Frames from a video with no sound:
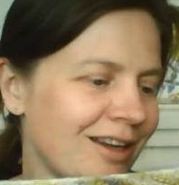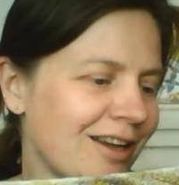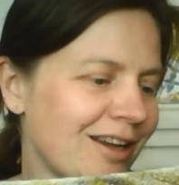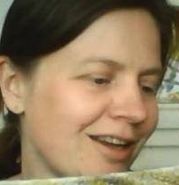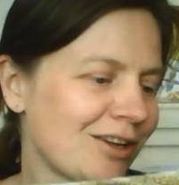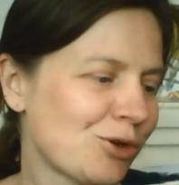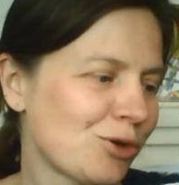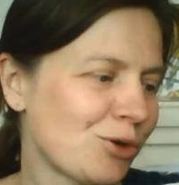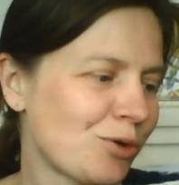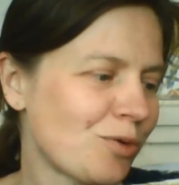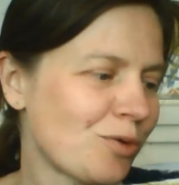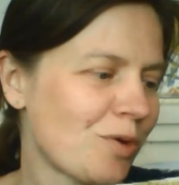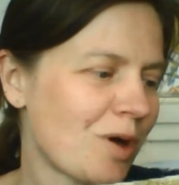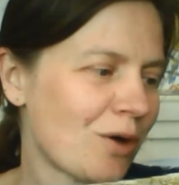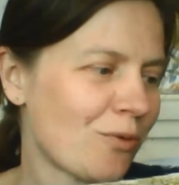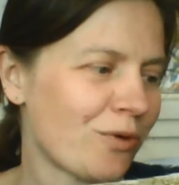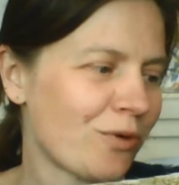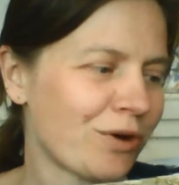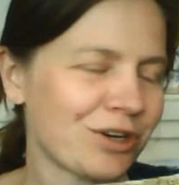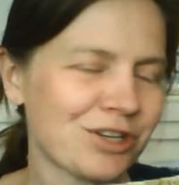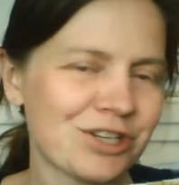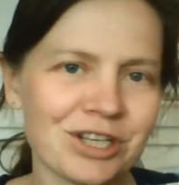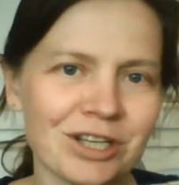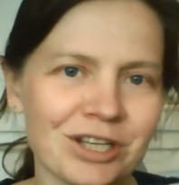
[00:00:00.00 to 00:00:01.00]
who are
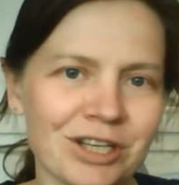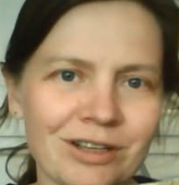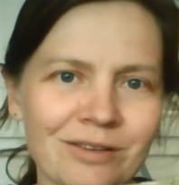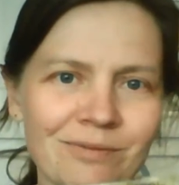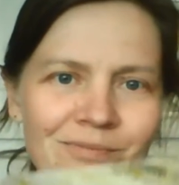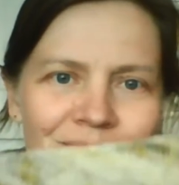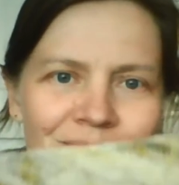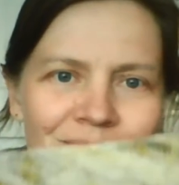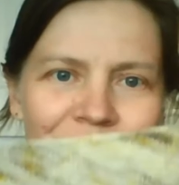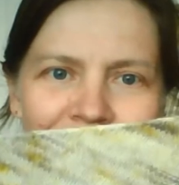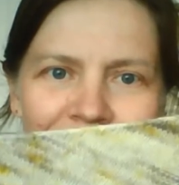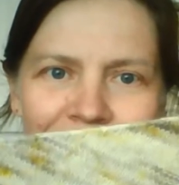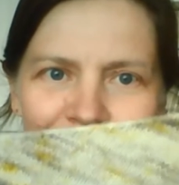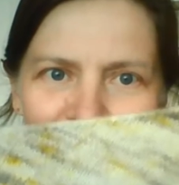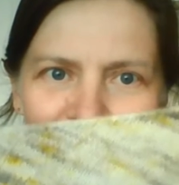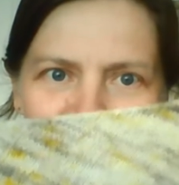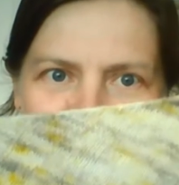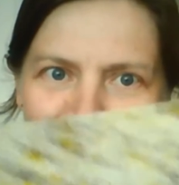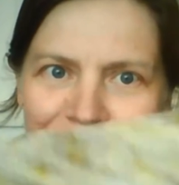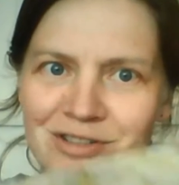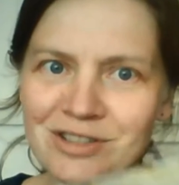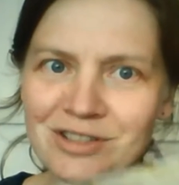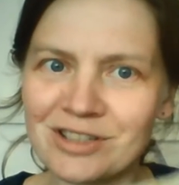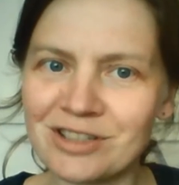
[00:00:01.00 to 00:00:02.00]
watching, I'd be
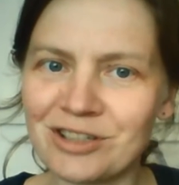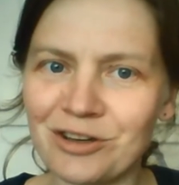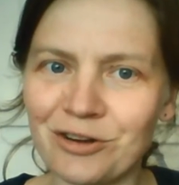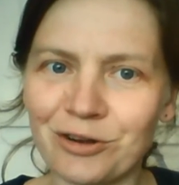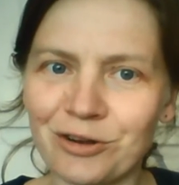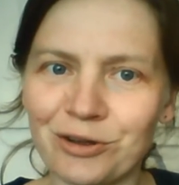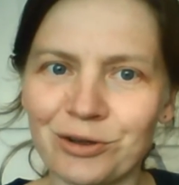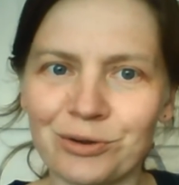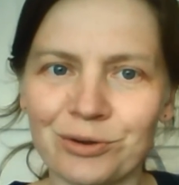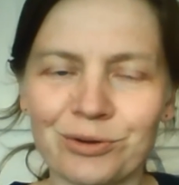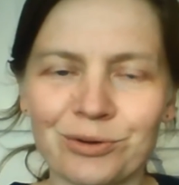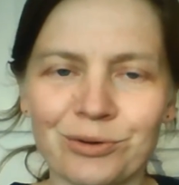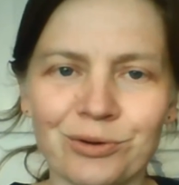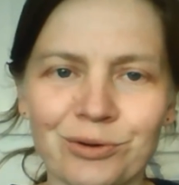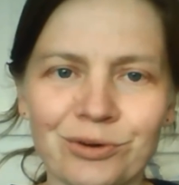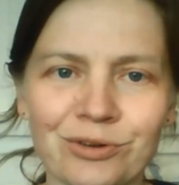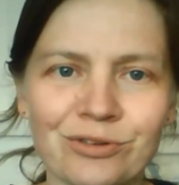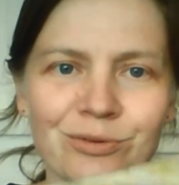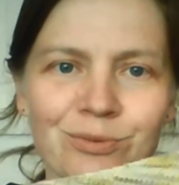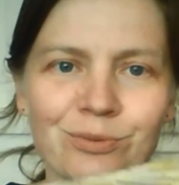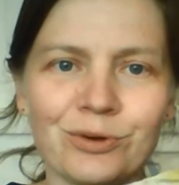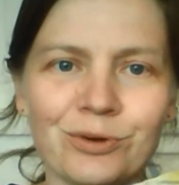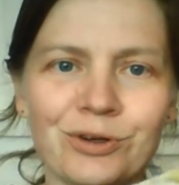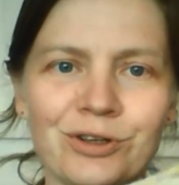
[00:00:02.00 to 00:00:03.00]
interested to know your thoughts.
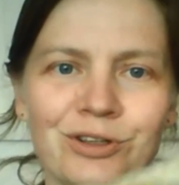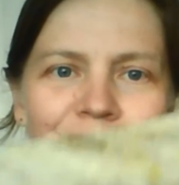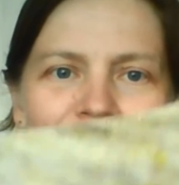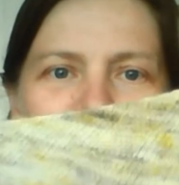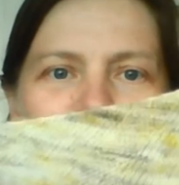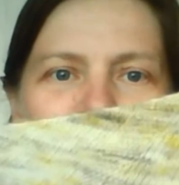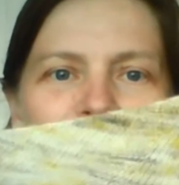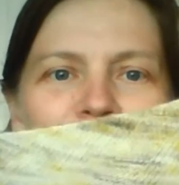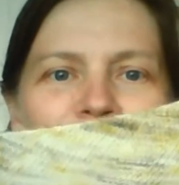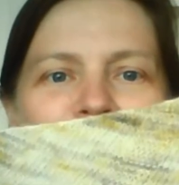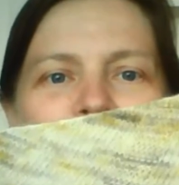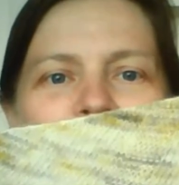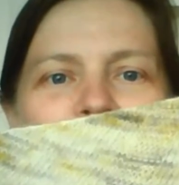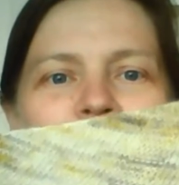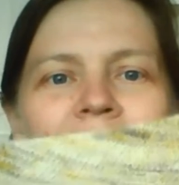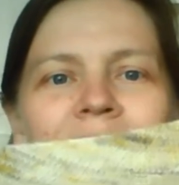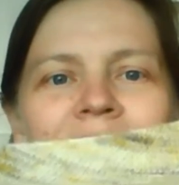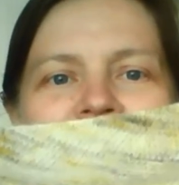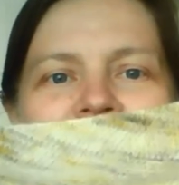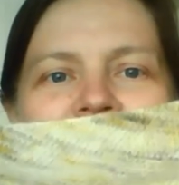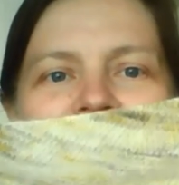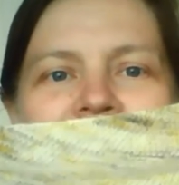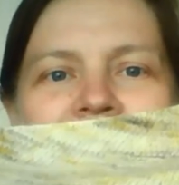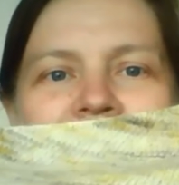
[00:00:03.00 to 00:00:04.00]
Would you wear
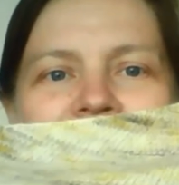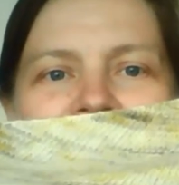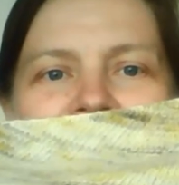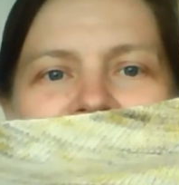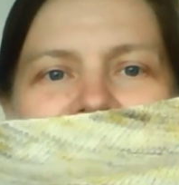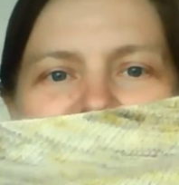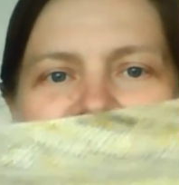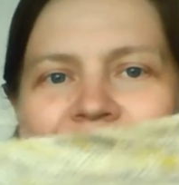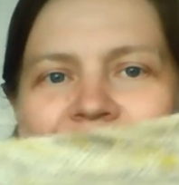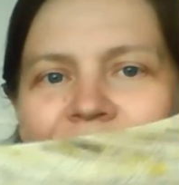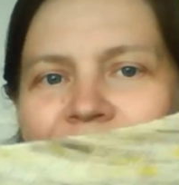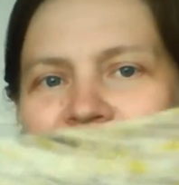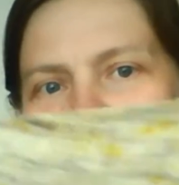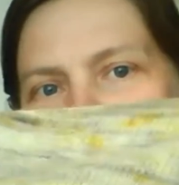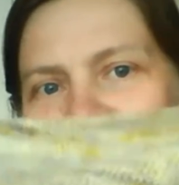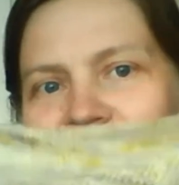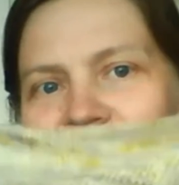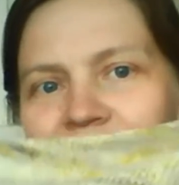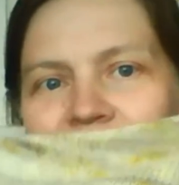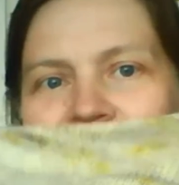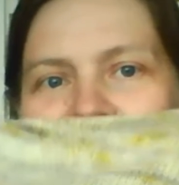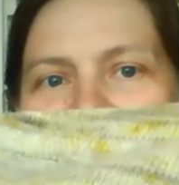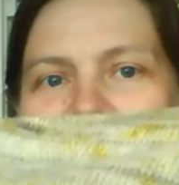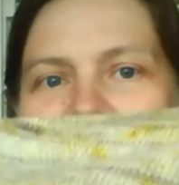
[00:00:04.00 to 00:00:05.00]
something like this? Not
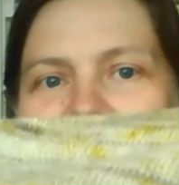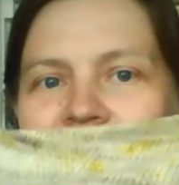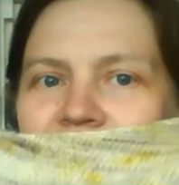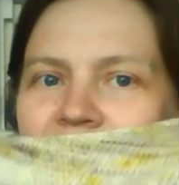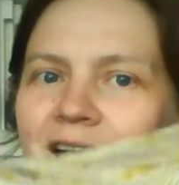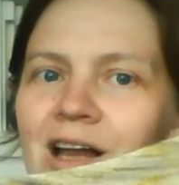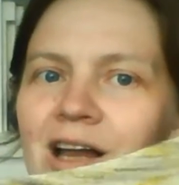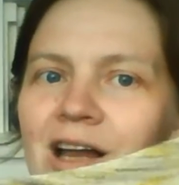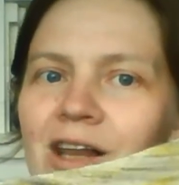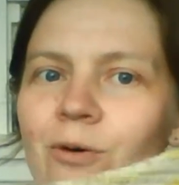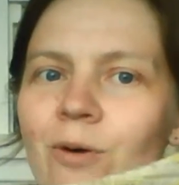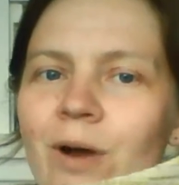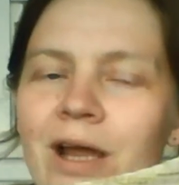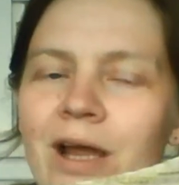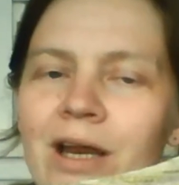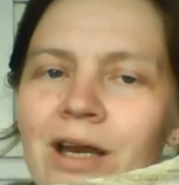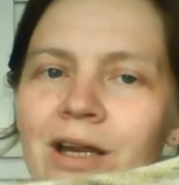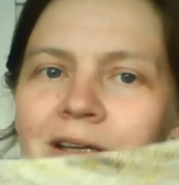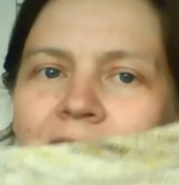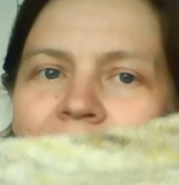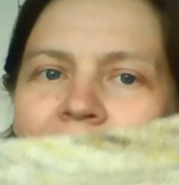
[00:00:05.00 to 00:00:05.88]
necessarily in this colourway knit,